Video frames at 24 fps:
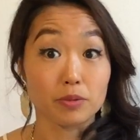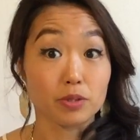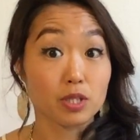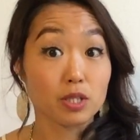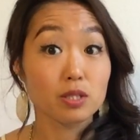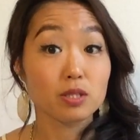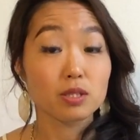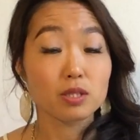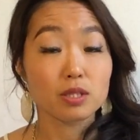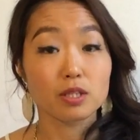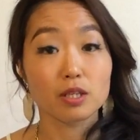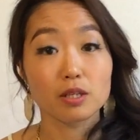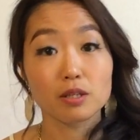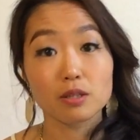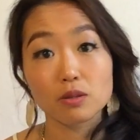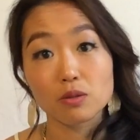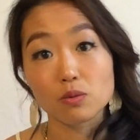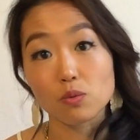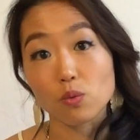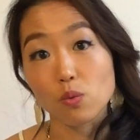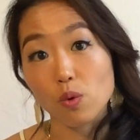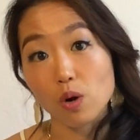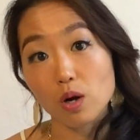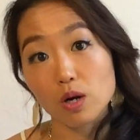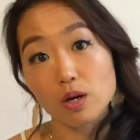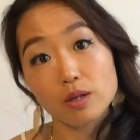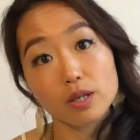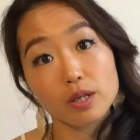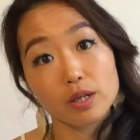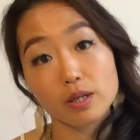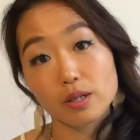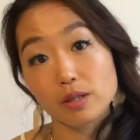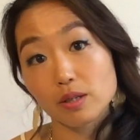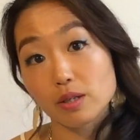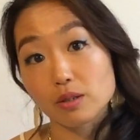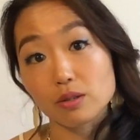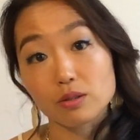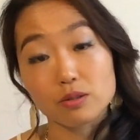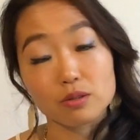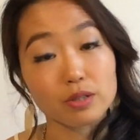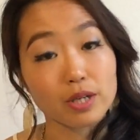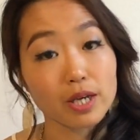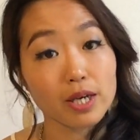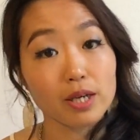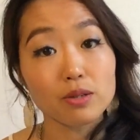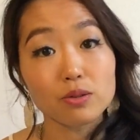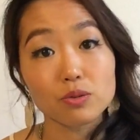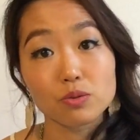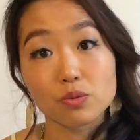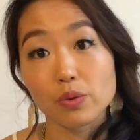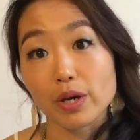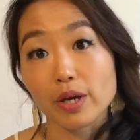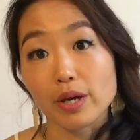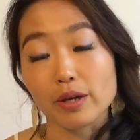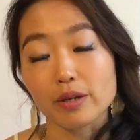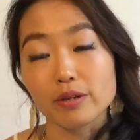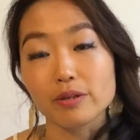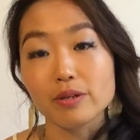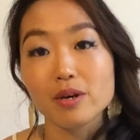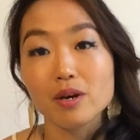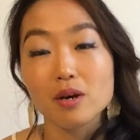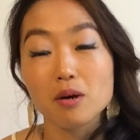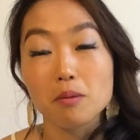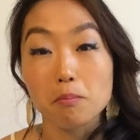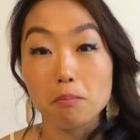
this can work in a great way.